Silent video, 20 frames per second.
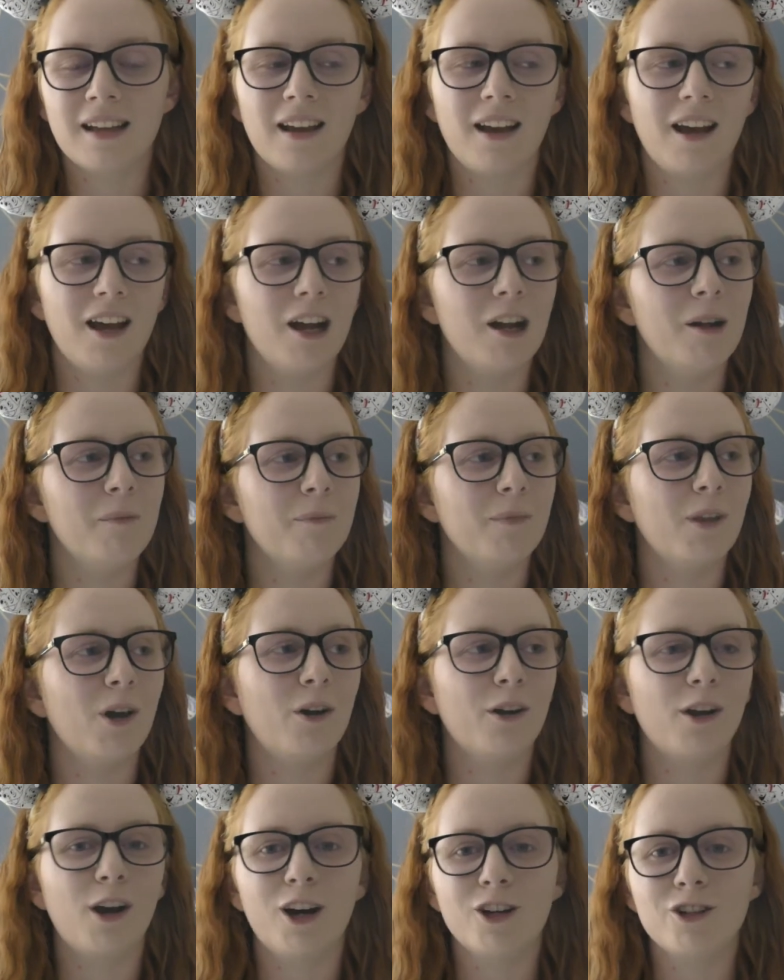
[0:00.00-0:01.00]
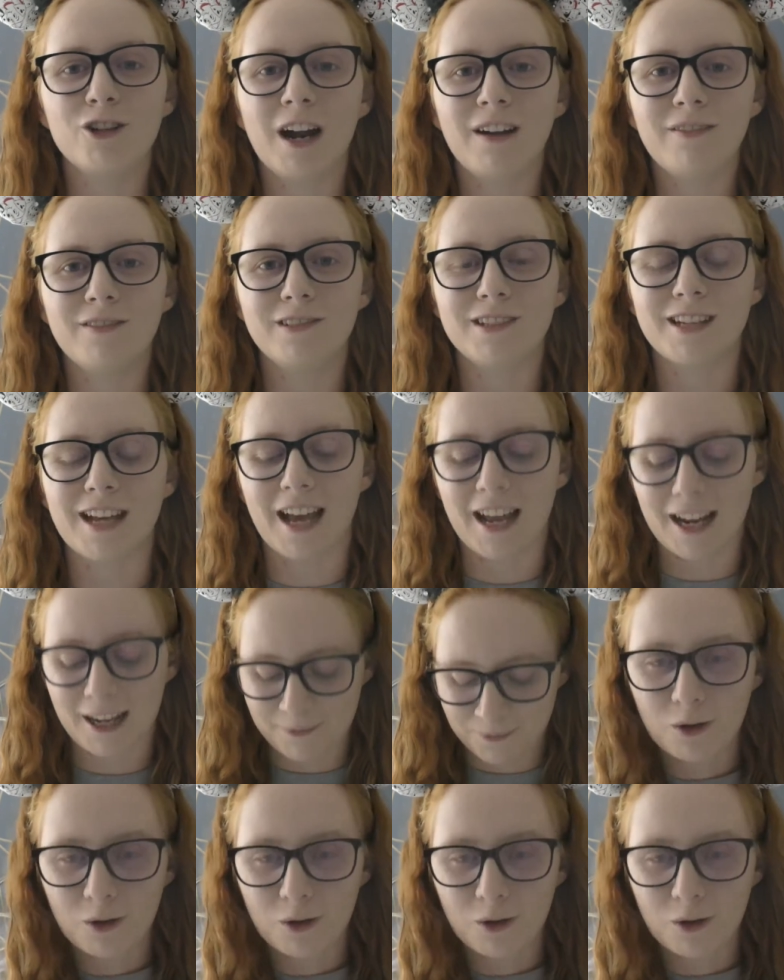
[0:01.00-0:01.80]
on our travel day.